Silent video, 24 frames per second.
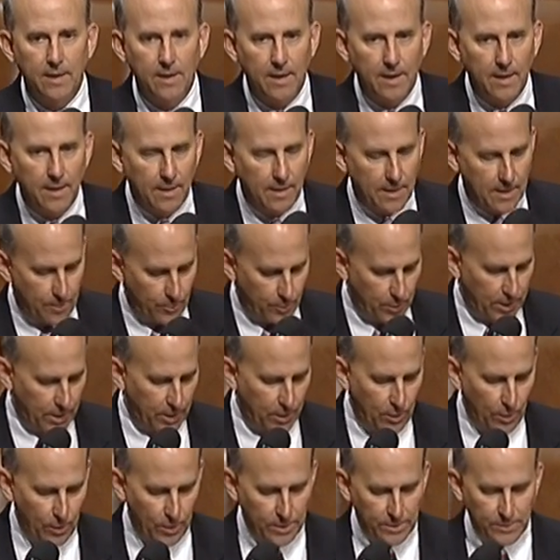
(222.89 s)
I would
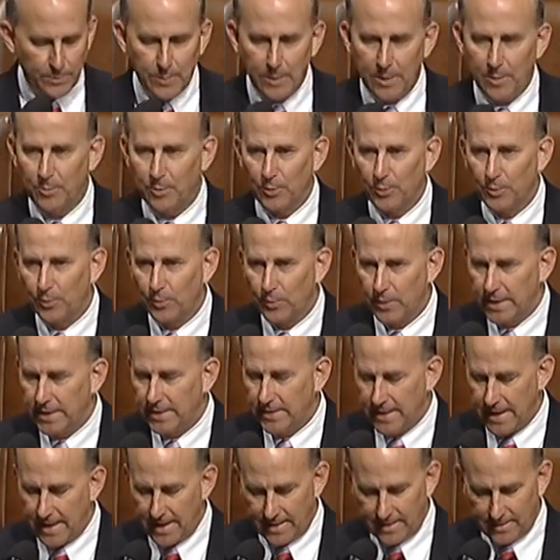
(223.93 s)
encourage people to read
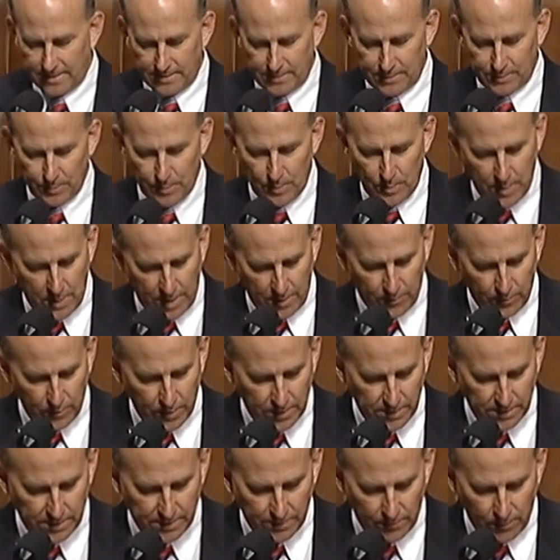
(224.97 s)
that, as my
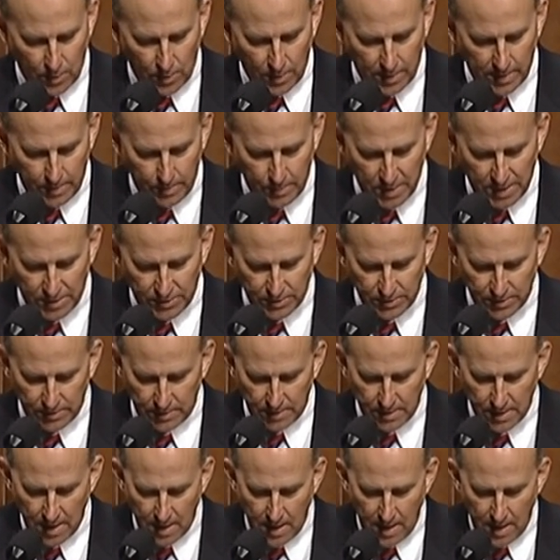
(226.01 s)
friends have already mentioned.